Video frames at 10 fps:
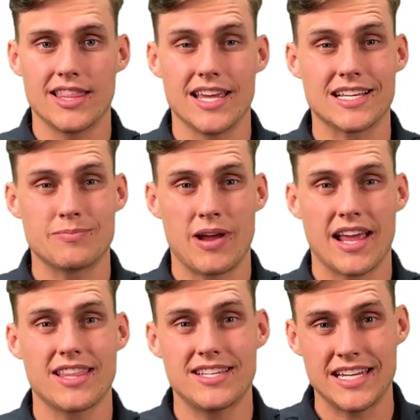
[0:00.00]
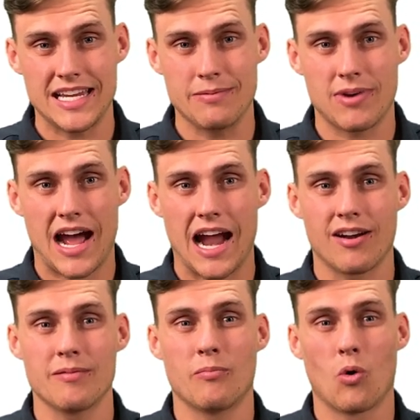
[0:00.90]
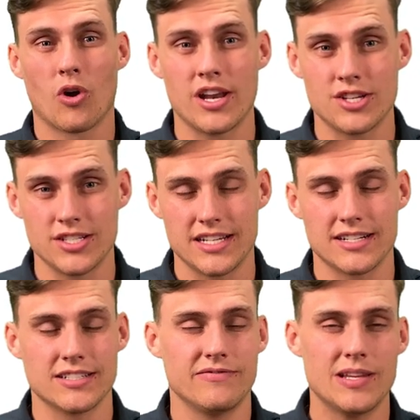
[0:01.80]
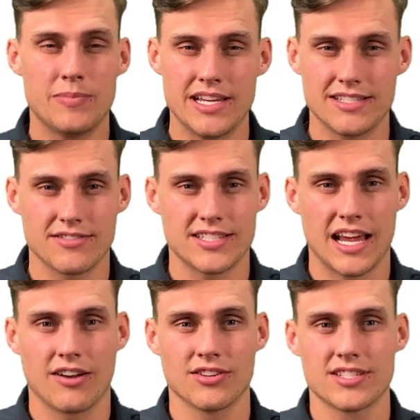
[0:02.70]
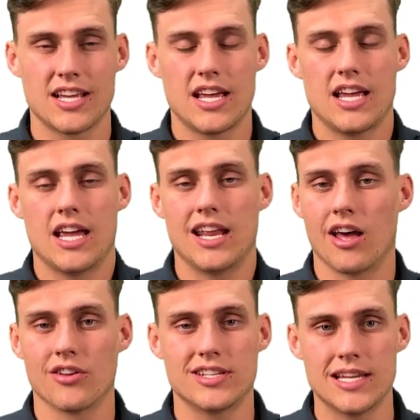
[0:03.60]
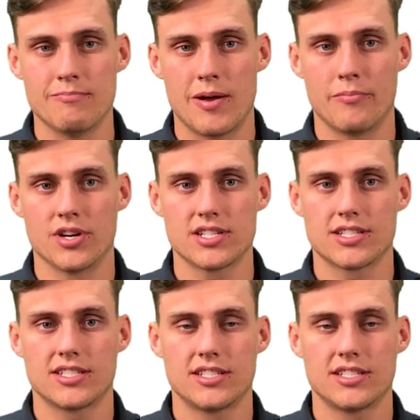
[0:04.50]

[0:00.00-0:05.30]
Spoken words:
they expand the team, hiring more engineers, VPs of sales, and other team members.